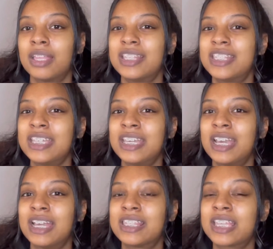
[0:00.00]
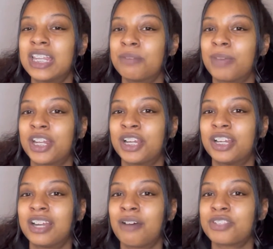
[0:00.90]
See, it's getting
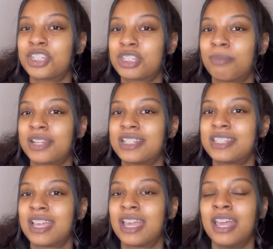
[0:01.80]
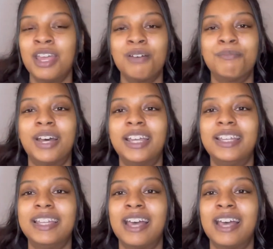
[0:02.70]
better. I was just about to say, but